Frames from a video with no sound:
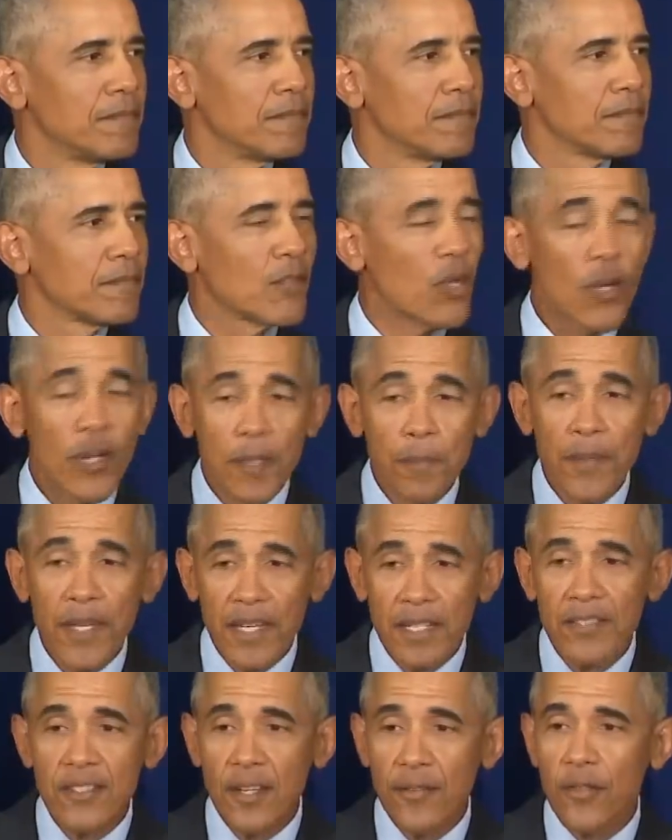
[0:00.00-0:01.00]
thirty
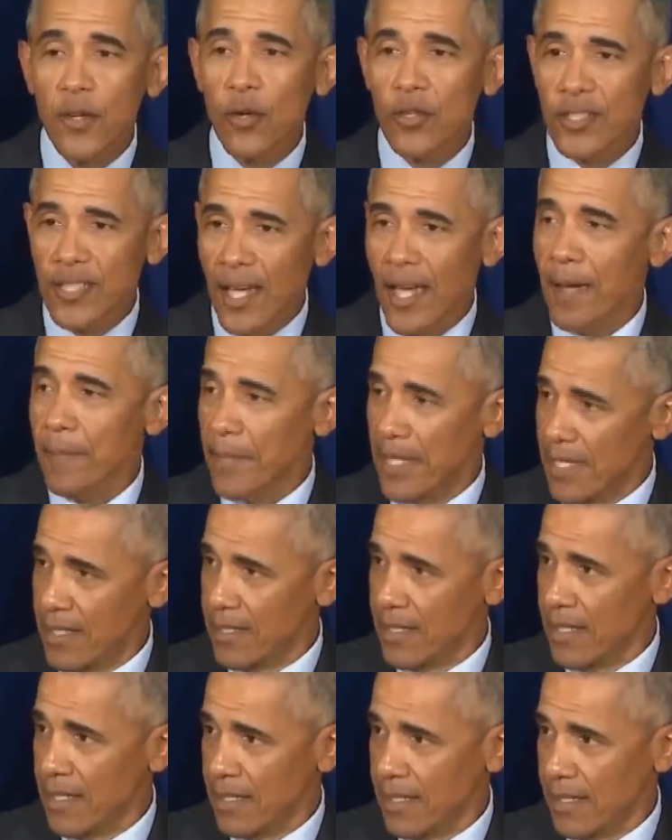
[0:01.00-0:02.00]
minutes of your time. Is,
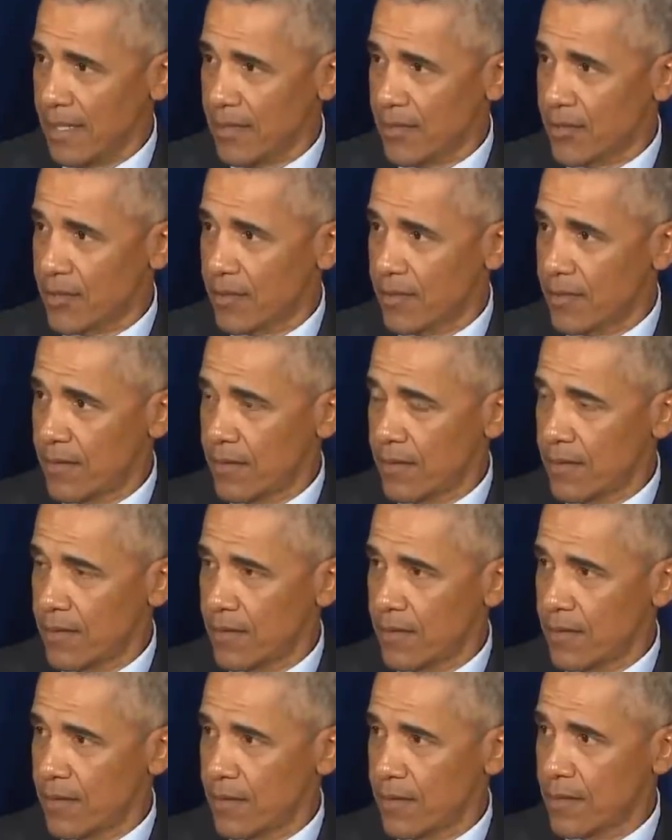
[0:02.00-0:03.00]
is, is
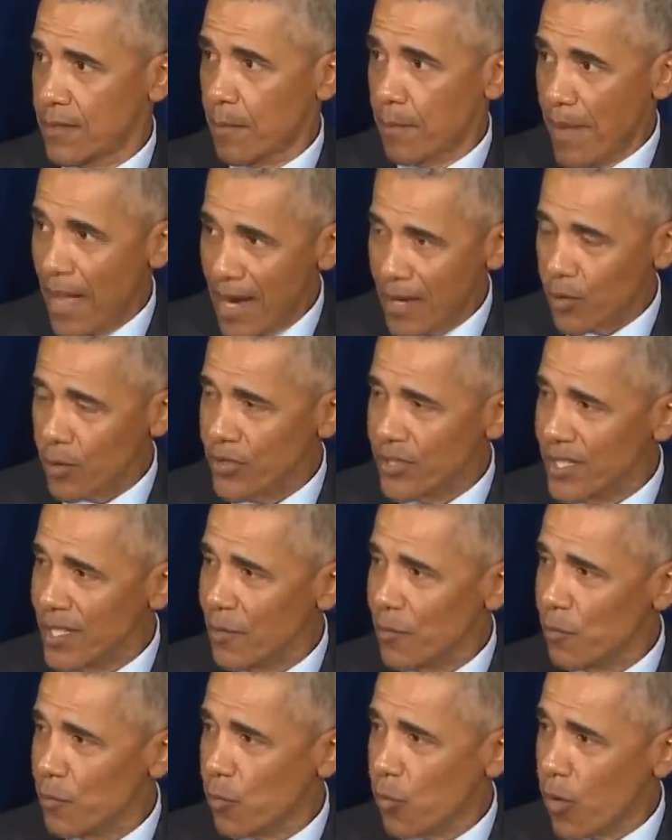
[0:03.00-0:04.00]
democracy
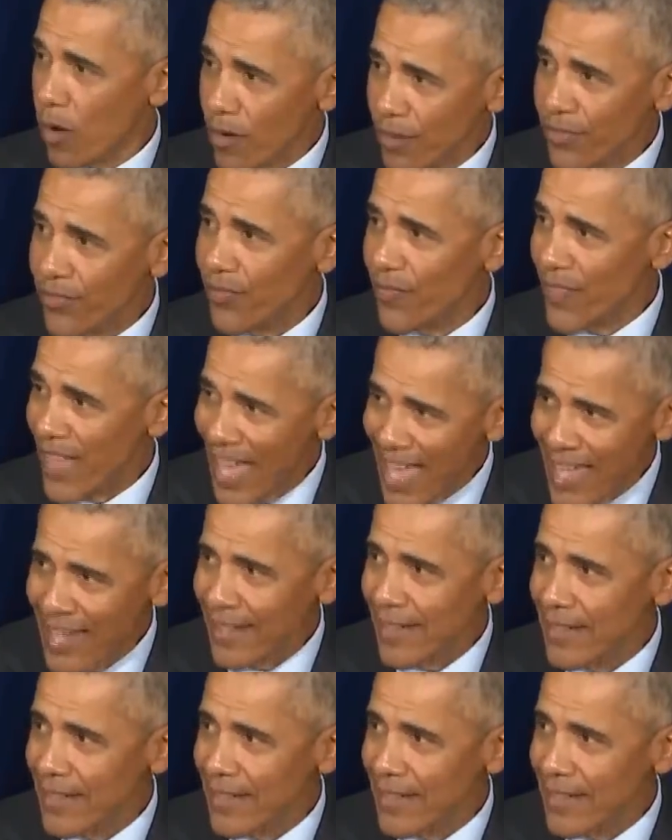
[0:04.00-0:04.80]
worth that?